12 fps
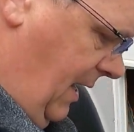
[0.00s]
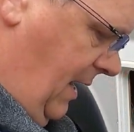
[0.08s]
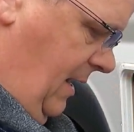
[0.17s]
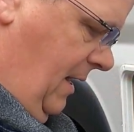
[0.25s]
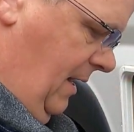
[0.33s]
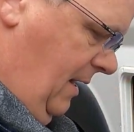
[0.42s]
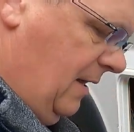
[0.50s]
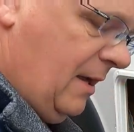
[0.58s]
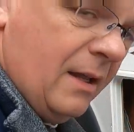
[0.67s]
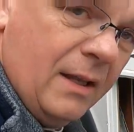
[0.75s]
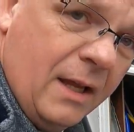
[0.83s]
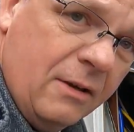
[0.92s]
there
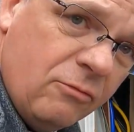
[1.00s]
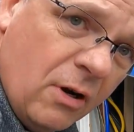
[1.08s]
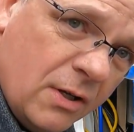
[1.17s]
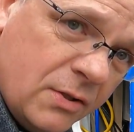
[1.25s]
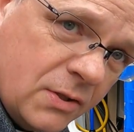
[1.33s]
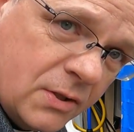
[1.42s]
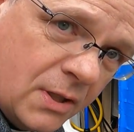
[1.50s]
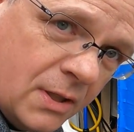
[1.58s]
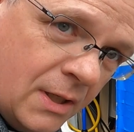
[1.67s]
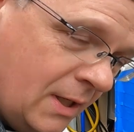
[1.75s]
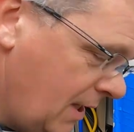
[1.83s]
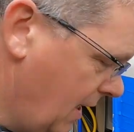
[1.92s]
and they rust
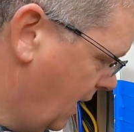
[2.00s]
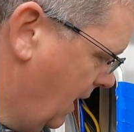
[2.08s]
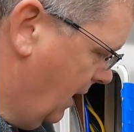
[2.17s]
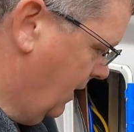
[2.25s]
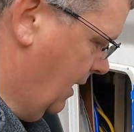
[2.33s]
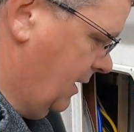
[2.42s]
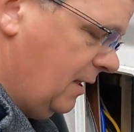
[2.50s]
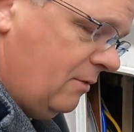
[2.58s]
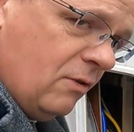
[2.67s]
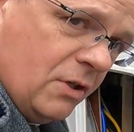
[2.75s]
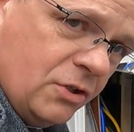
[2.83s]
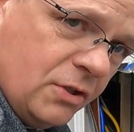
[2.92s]
and then they
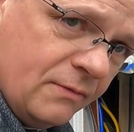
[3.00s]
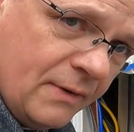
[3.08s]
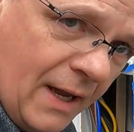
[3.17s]
rust your